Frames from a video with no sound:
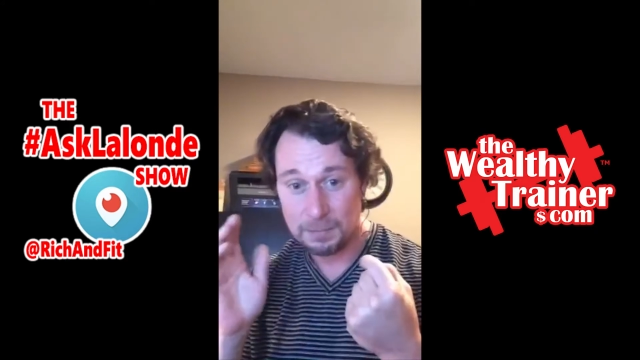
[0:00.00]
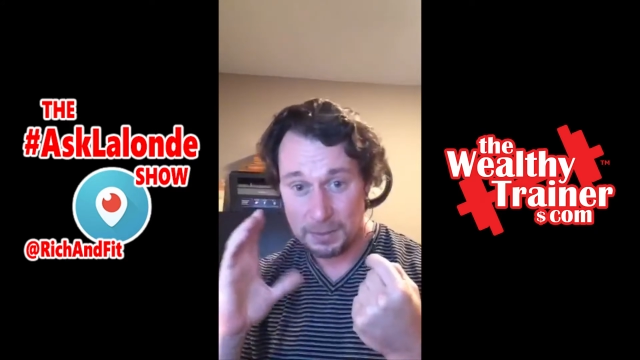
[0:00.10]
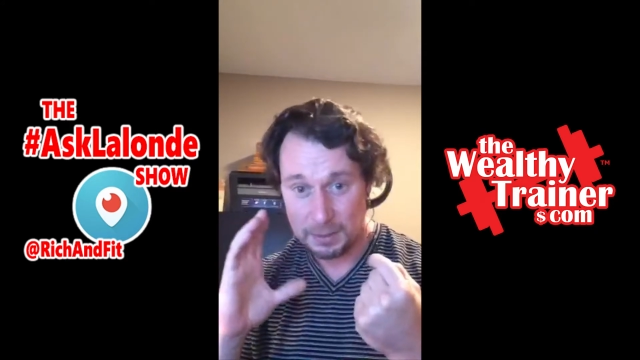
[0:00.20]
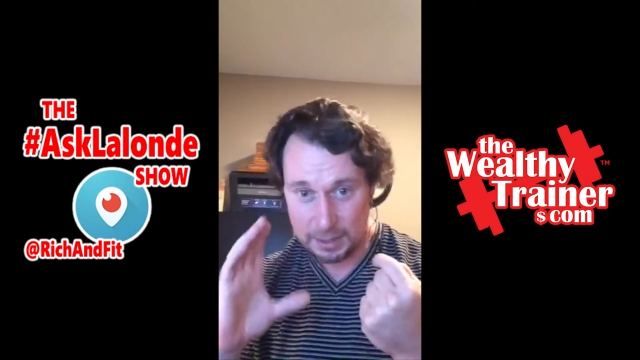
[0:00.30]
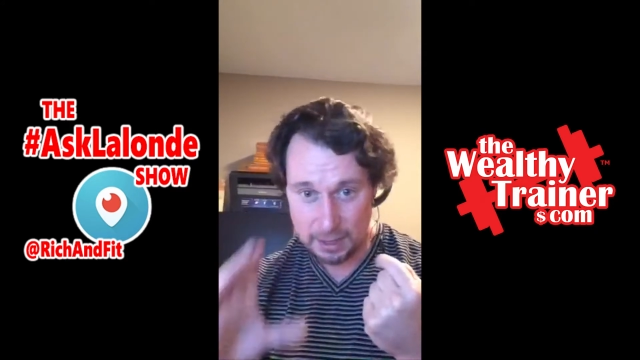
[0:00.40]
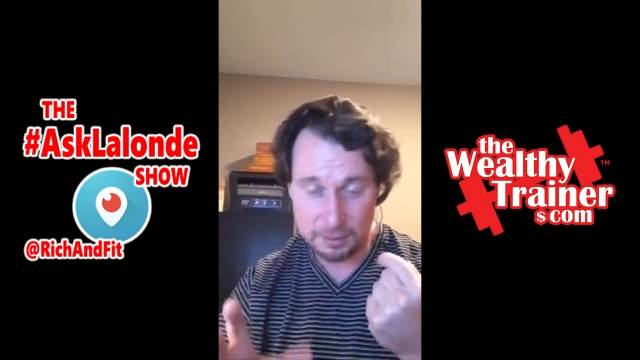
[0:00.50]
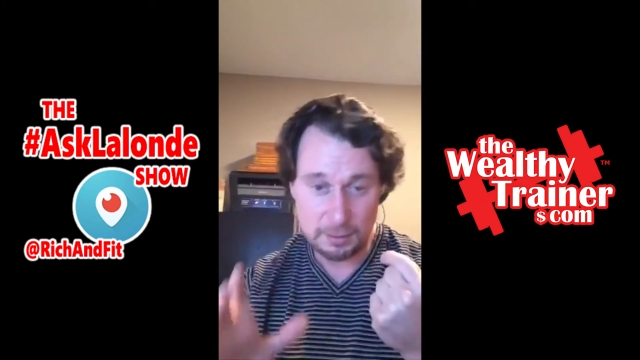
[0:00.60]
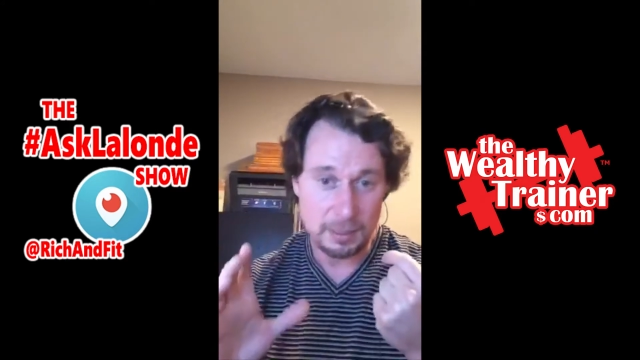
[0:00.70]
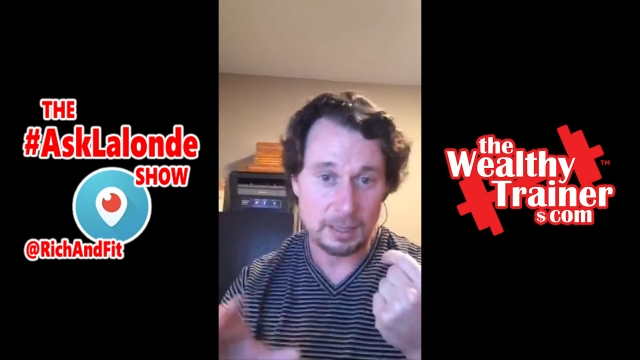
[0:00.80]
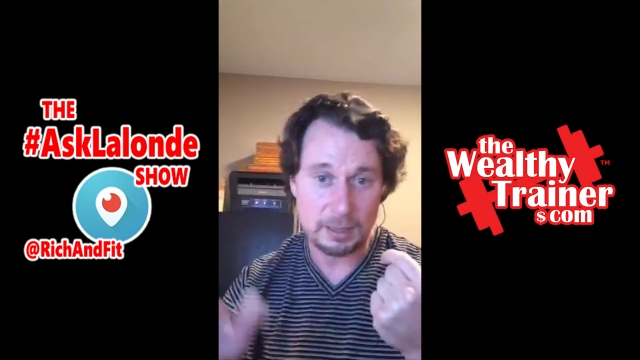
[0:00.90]
Now that
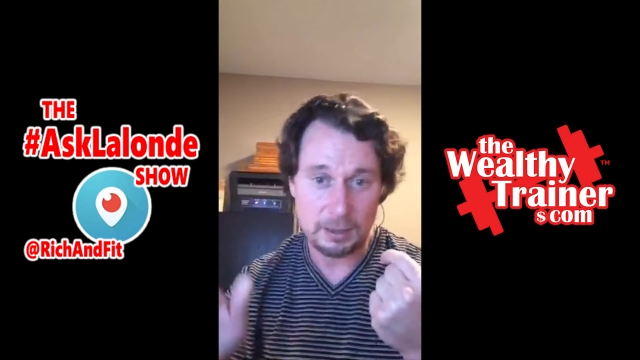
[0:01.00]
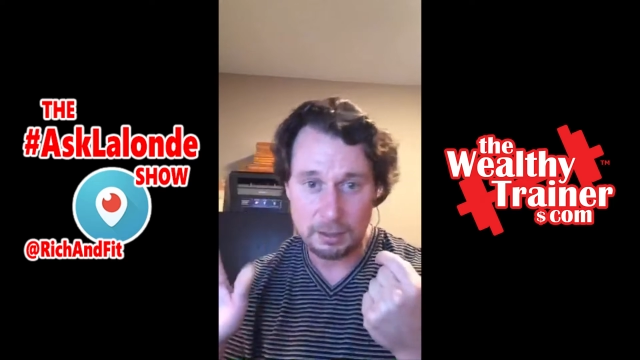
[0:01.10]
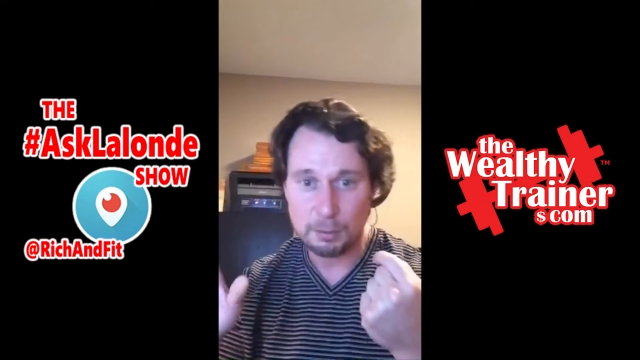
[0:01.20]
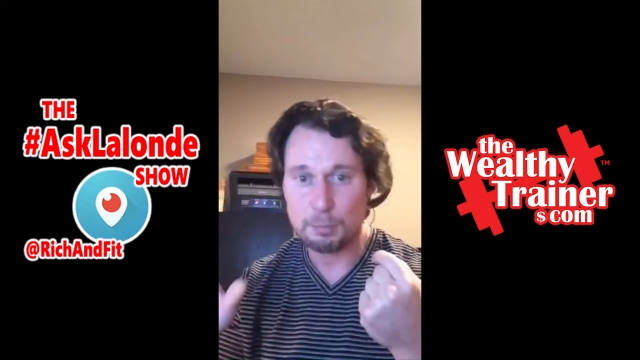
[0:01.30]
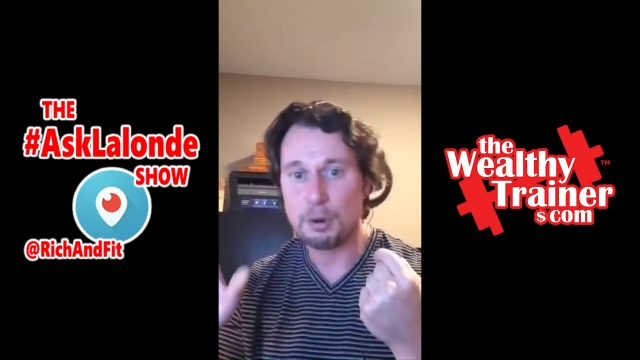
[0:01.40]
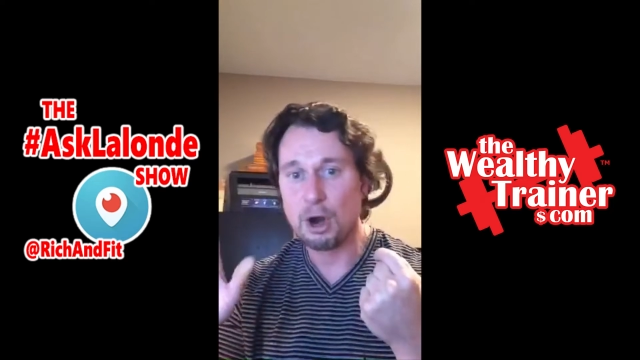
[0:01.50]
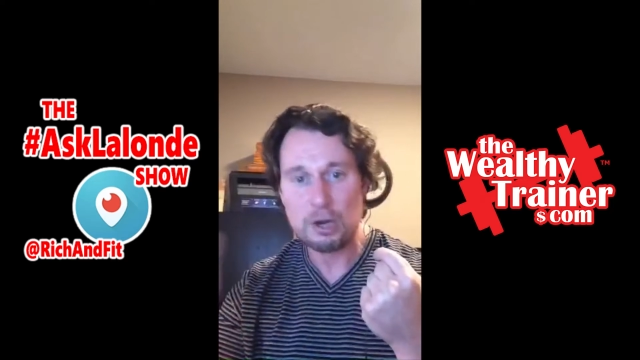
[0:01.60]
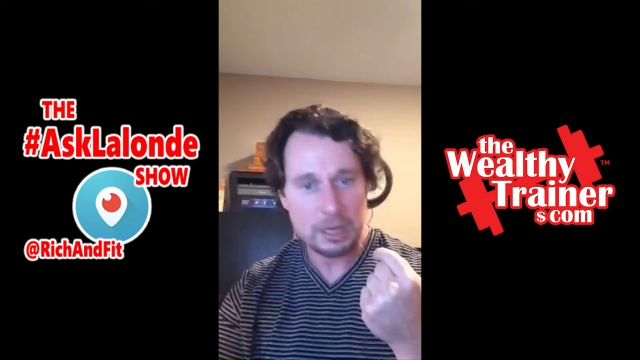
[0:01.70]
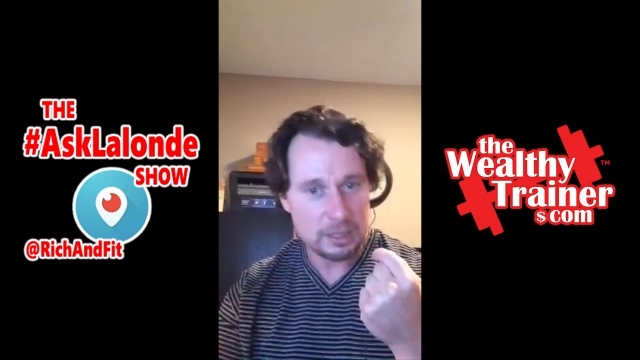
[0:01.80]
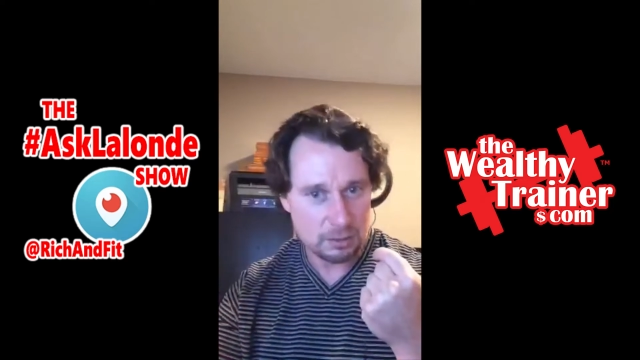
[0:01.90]
my little
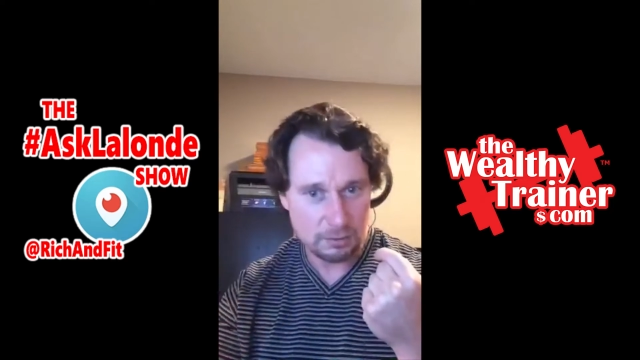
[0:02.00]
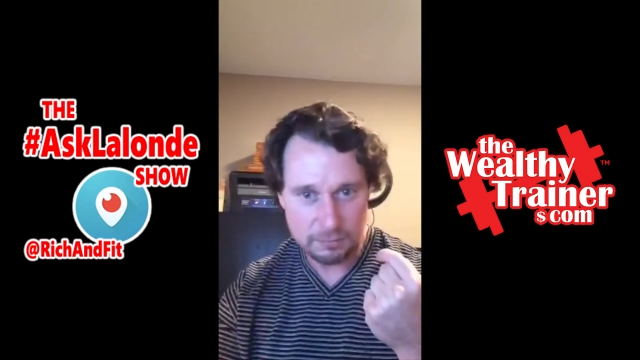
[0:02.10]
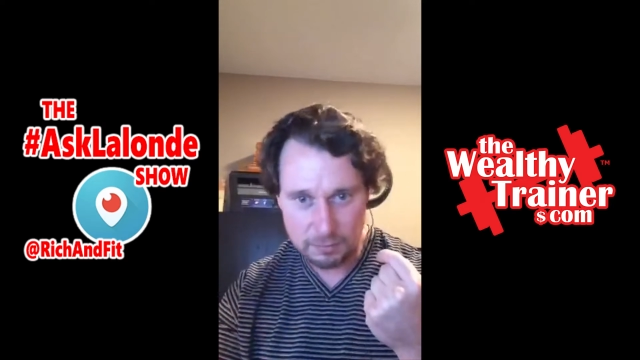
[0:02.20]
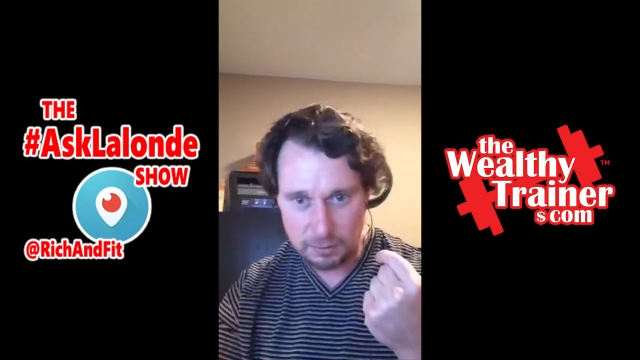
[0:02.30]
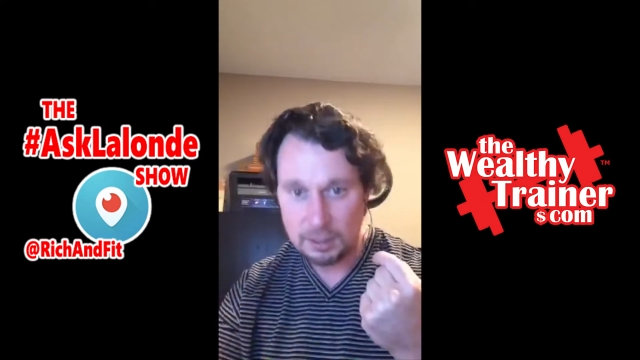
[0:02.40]
party's over,